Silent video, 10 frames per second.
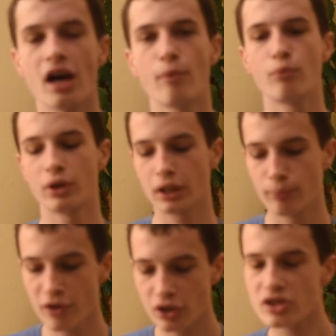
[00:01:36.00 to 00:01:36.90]
we're
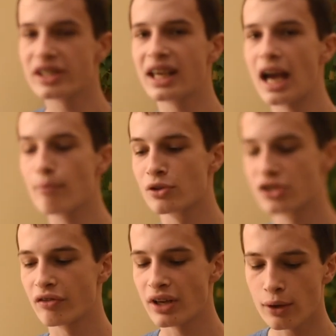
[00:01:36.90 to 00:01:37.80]
moving on to the camera
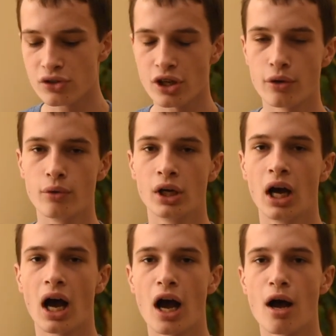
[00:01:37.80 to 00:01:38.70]
stuff now. So
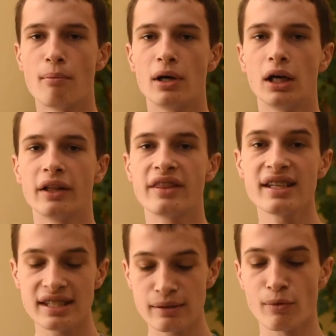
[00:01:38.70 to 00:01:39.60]

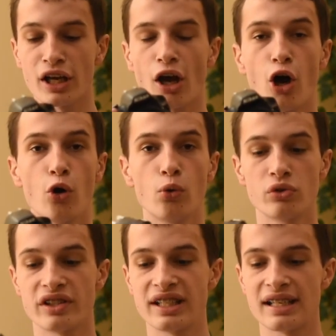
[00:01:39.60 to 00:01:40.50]
this is my
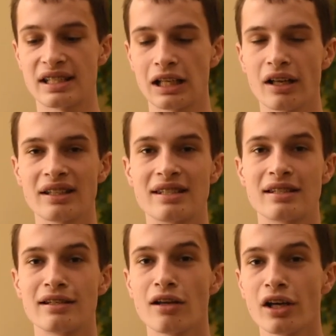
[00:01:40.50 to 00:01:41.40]
old DSLR. This is
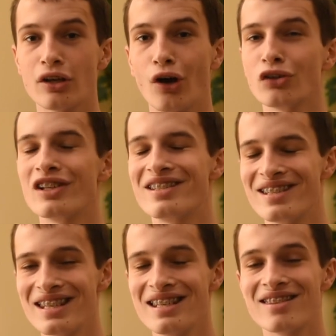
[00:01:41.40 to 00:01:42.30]
the Nikon
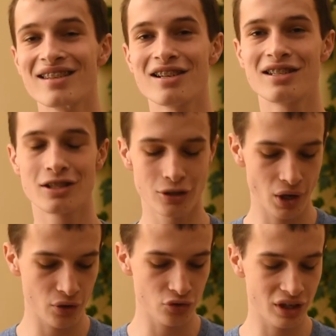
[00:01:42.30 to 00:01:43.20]

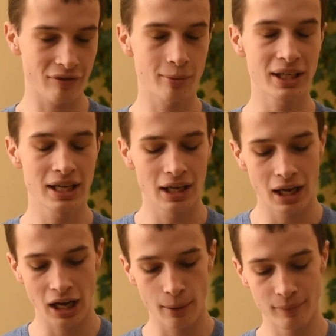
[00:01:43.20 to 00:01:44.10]
D3200, everybody.
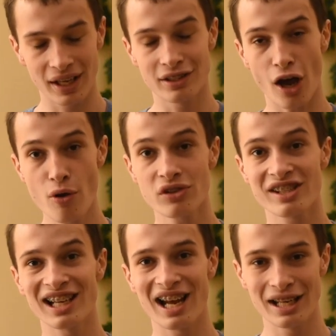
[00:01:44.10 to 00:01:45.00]
They don't
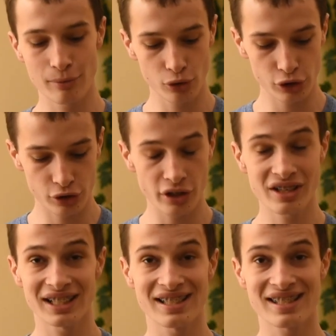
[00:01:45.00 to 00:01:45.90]
sell it anymore. You can
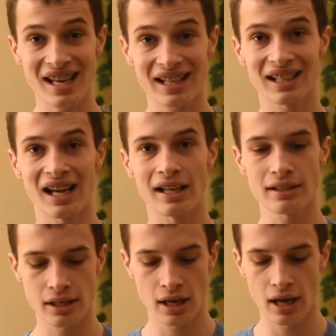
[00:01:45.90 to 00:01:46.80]
only get it second
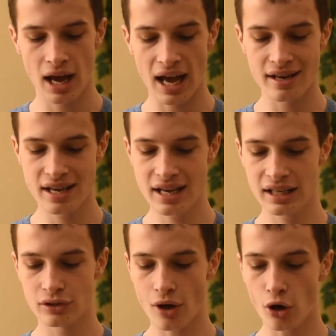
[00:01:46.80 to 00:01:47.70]
hand, and it
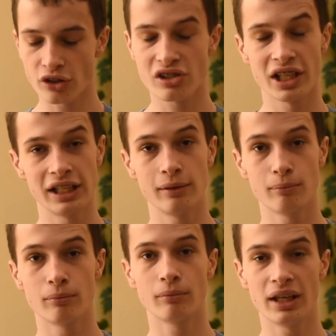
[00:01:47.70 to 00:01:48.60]
is
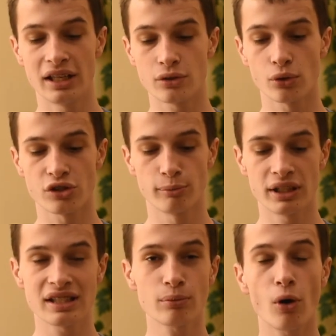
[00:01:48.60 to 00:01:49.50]
honestly, it is awesome. And
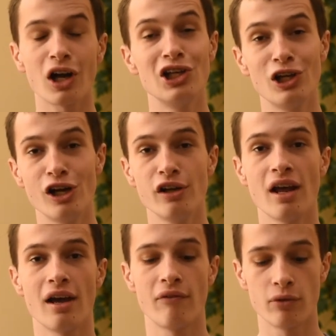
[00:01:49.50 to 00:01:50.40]
this is what I
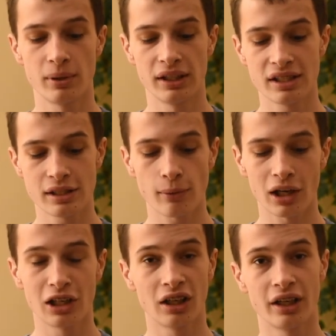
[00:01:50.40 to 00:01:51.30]
learned, everybody. This is what
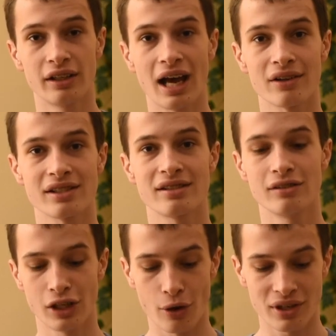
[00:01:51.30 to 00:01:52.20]
I learned how to,
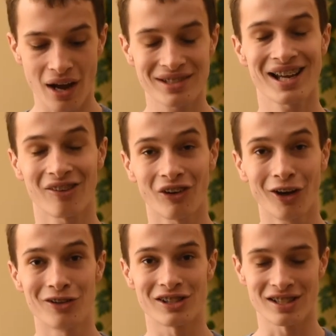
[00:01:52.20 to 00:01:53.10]
you know, how to take
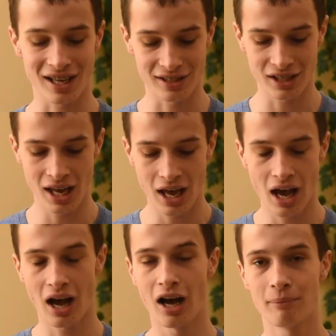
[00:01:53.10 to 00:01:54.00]
photos in a sense.
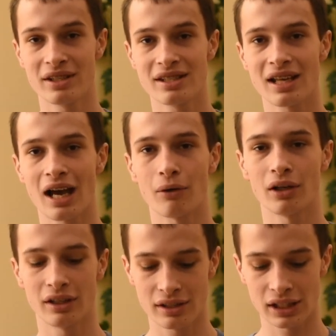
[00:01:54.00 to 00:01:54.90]
This is
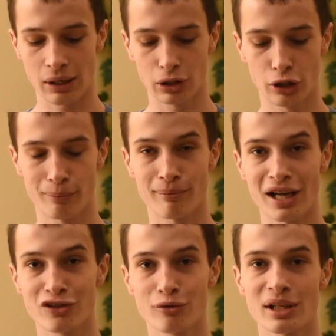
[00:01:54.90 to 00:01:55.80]
how I learned
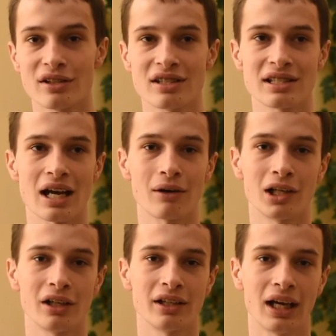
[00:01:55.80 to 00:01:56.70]
manual mode. This is how I
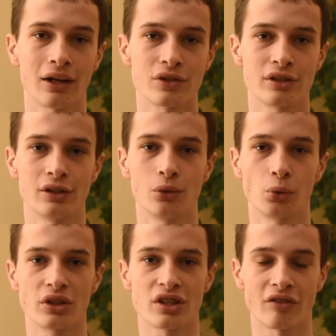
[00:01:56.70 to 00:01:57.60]
learned how to do
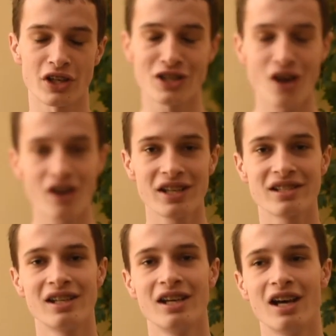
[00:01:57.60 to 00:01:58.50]
all the stuff at
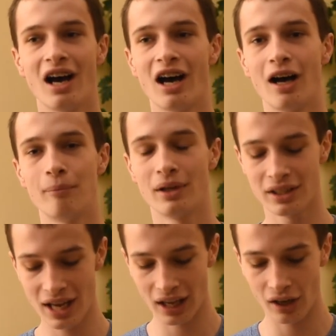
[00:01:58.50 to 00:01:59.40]
night.
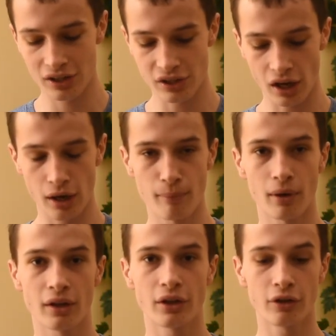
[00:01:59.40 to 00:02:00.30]
And yeah, guys,
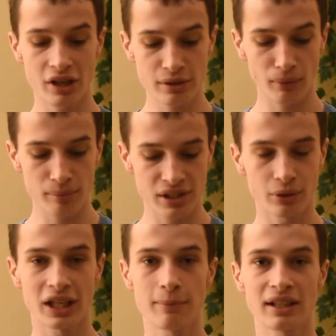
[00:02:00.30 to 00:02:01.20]
the reason why I'm
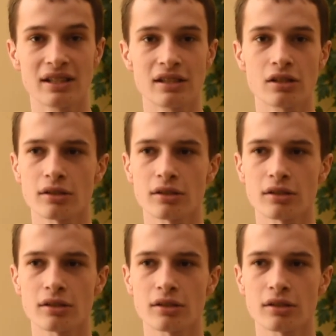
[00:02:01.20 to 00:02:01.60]
still keeping this is